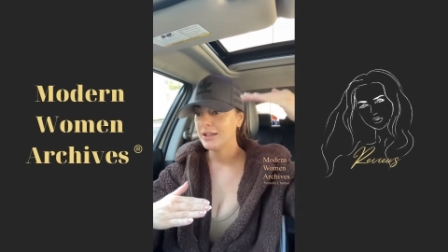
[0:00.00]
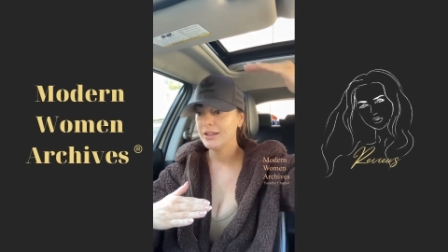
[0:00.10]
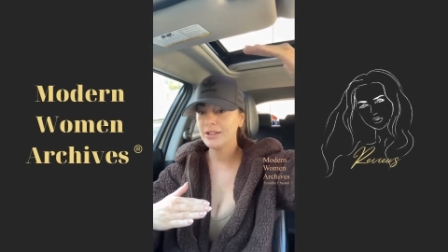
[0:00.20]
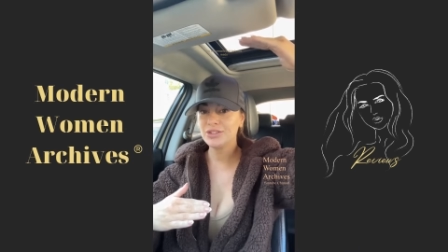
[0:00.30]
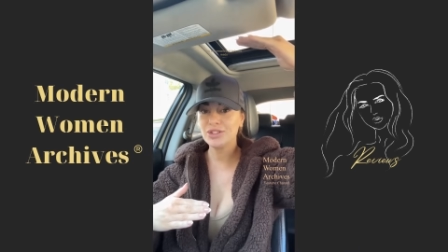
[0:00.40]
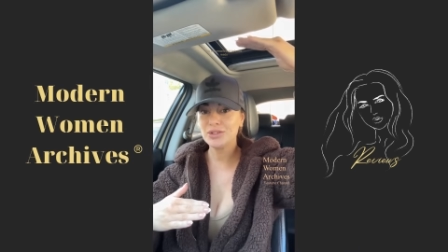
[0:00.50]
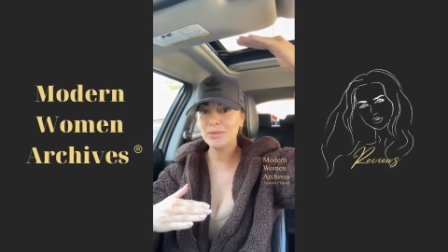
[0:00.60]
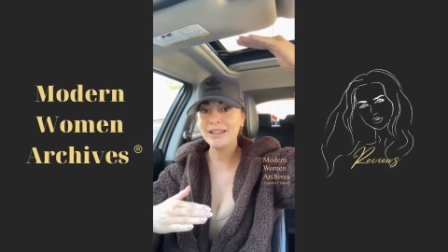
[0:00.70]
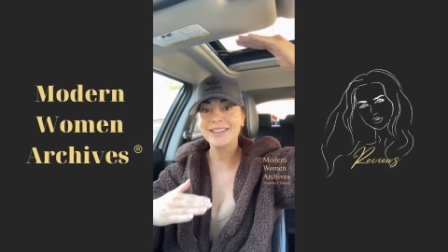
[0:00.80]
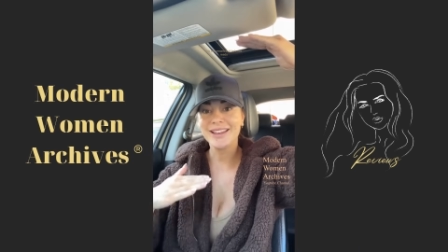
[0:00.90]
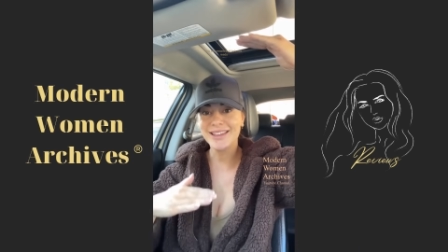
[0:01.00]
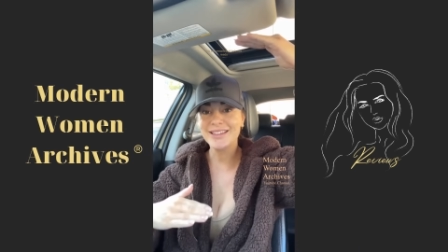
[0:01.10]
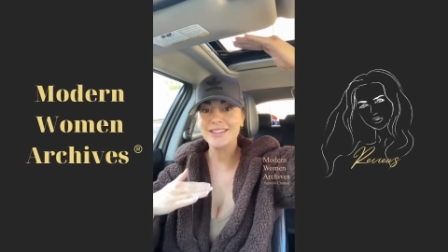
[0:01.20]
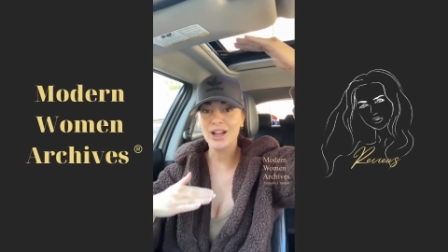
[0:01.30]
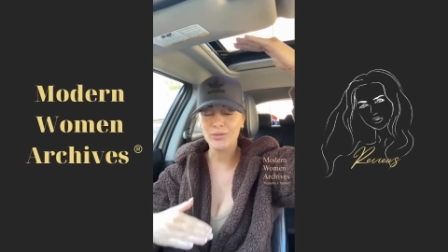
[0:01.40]
This just means that
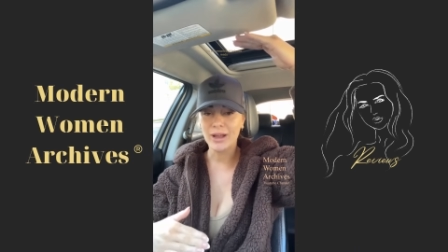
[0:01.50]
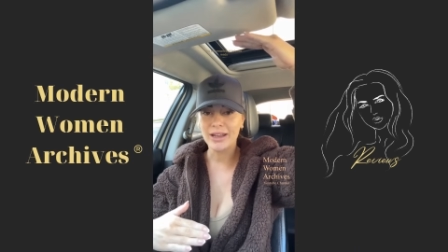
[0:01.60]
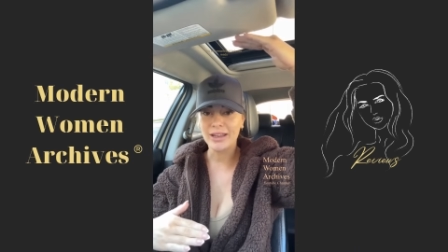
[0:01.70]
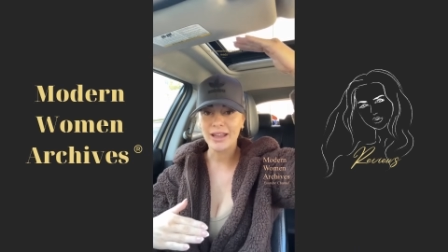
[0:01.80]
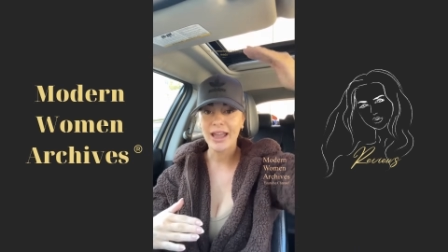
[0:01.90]
he's not ready.